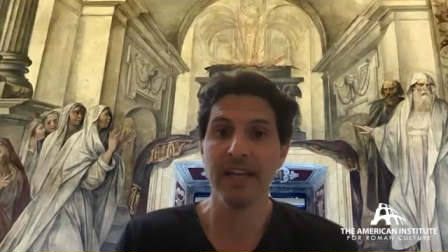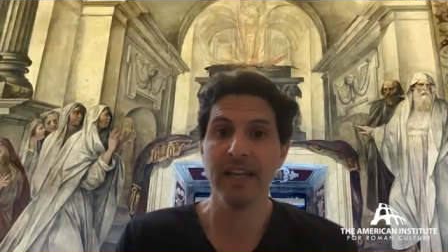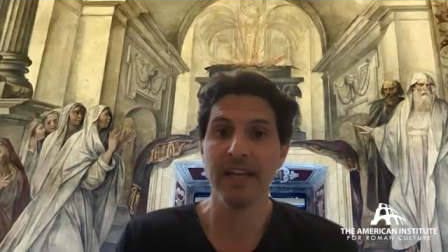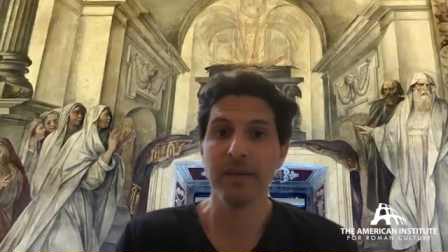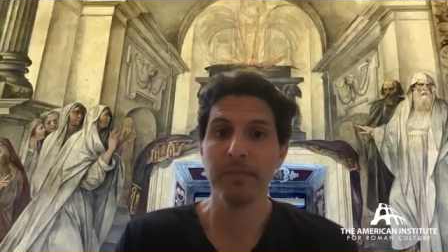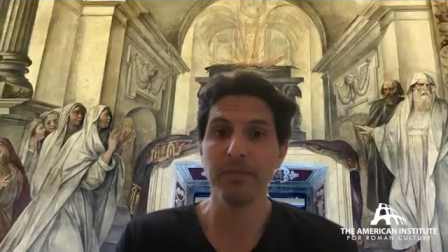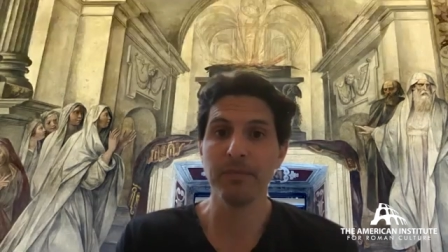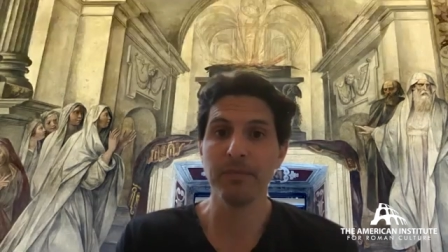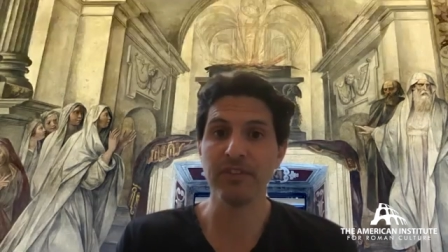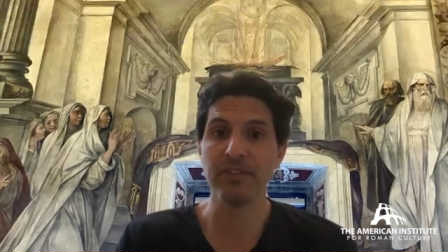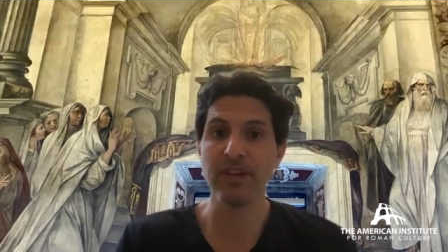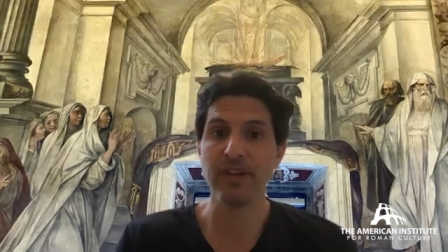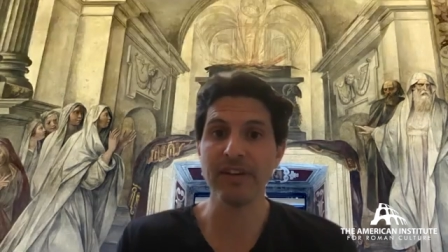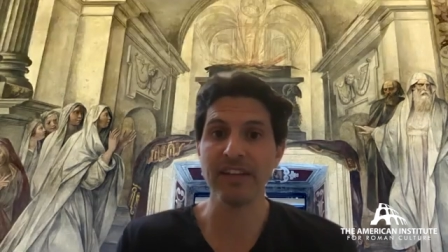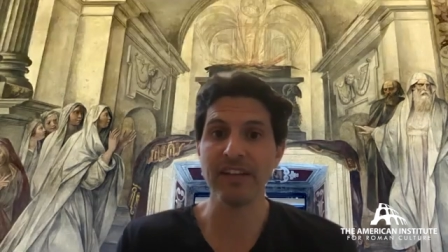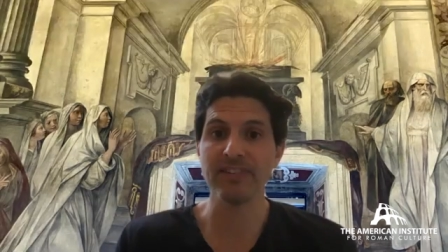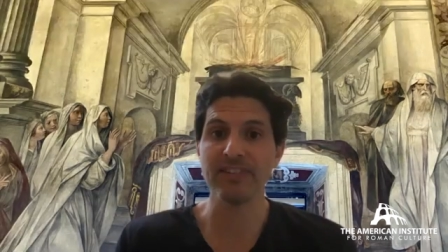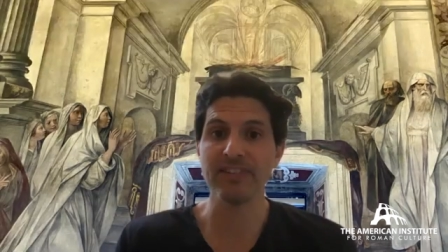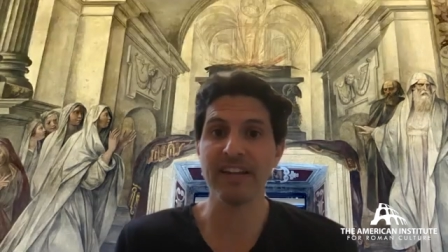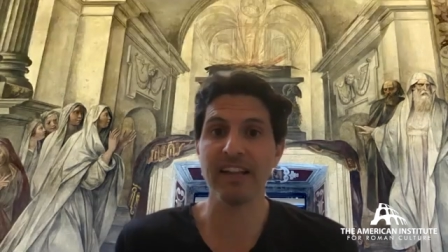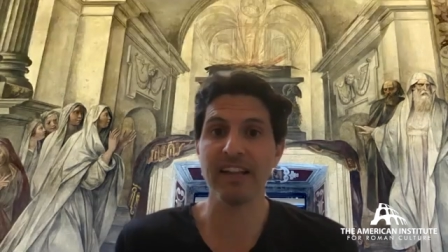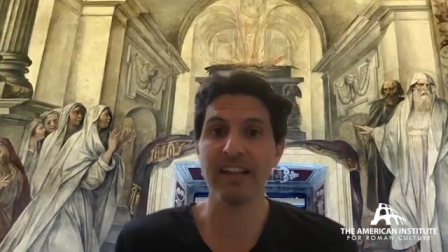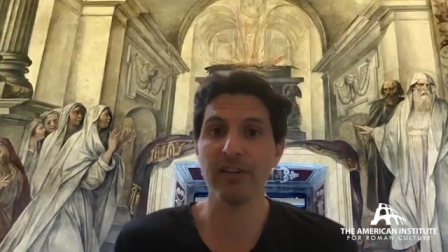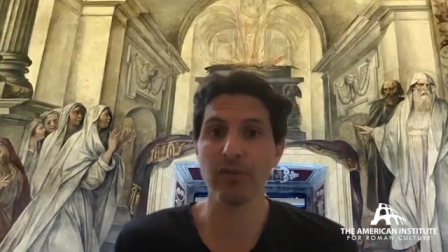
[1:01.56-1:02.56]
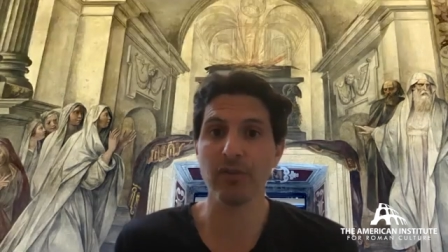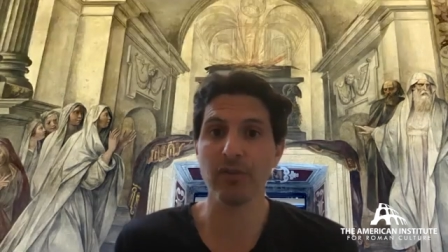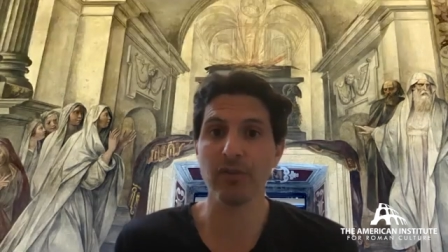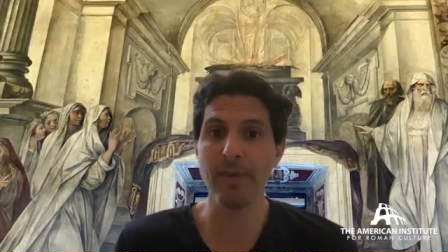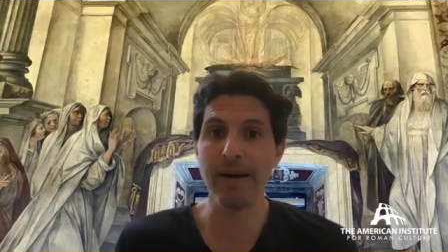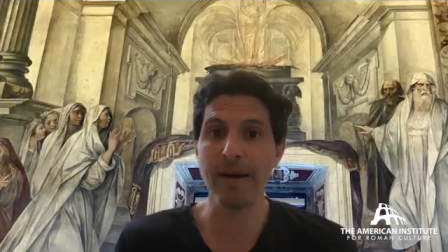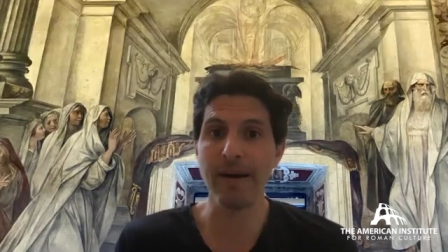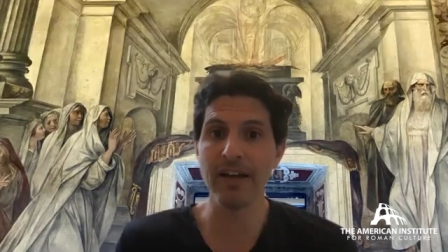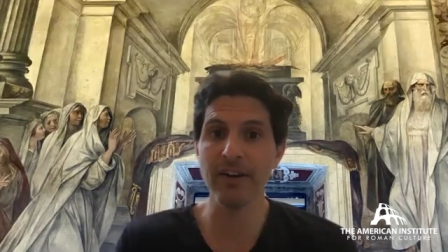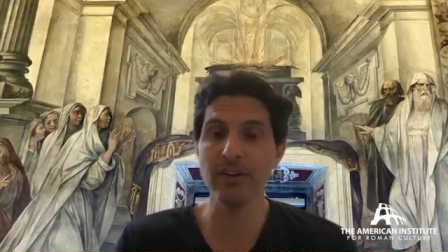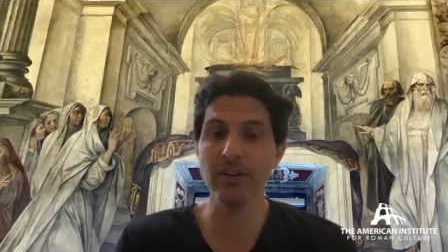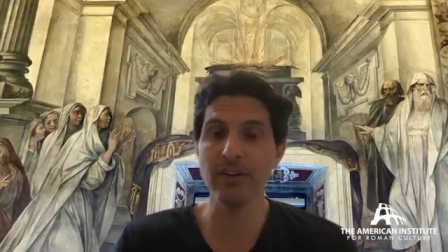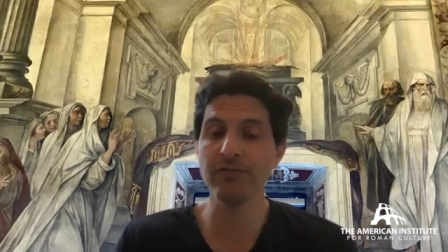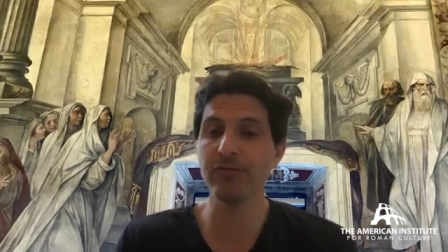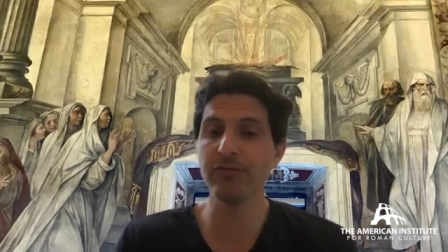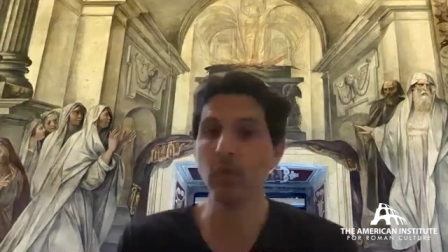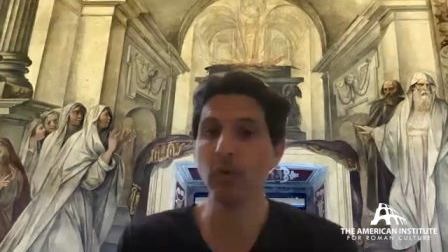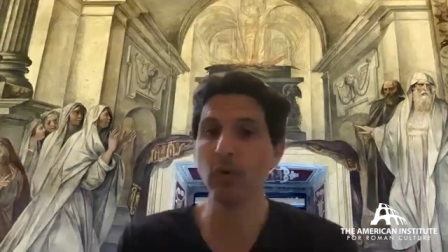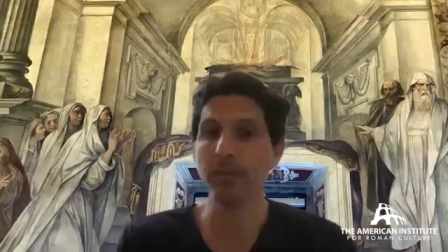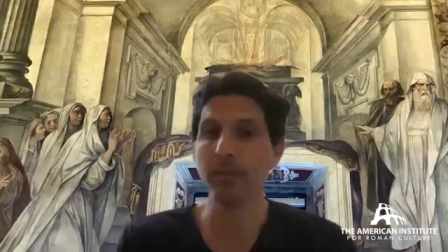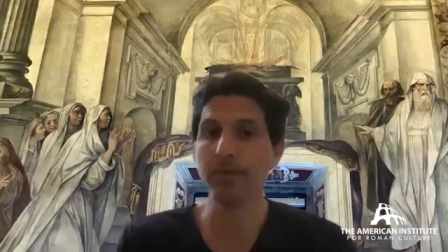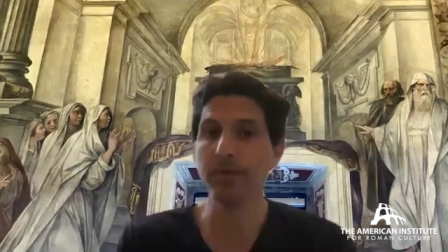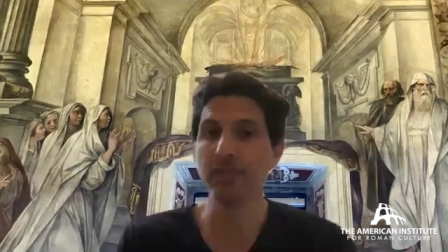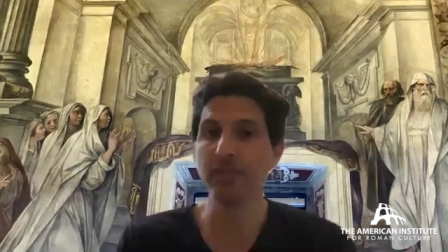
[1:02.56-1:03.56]
Museo Nazionale Romano
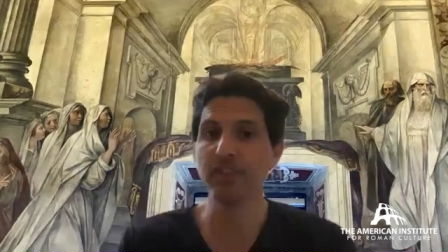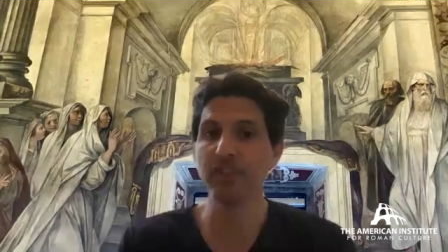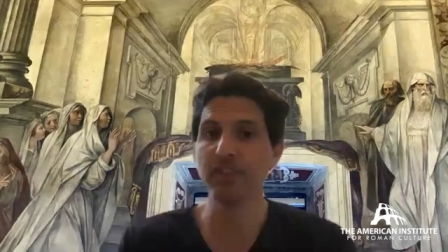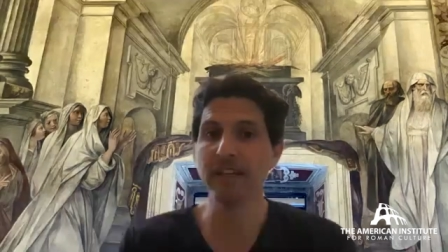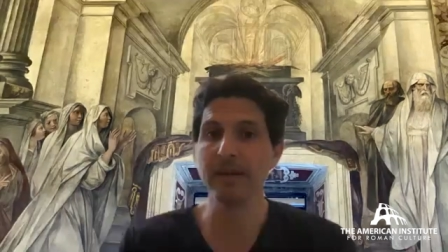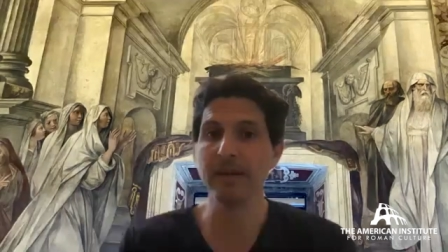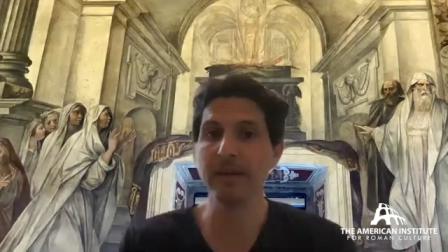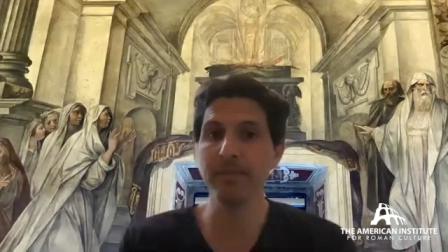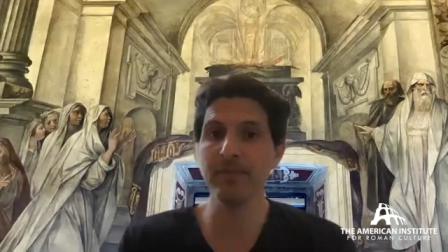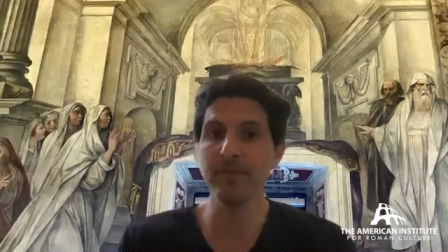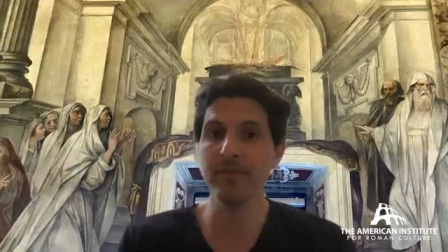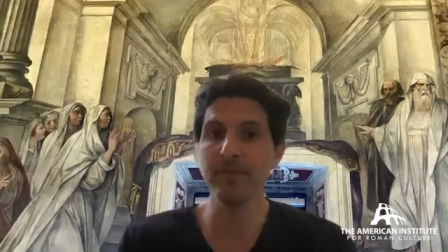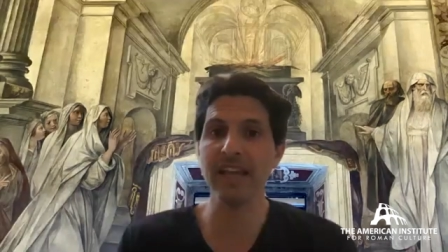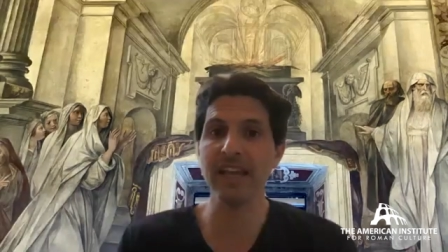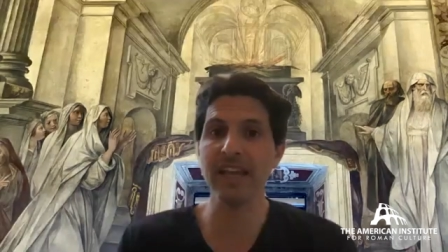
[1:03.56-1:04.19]
for museums,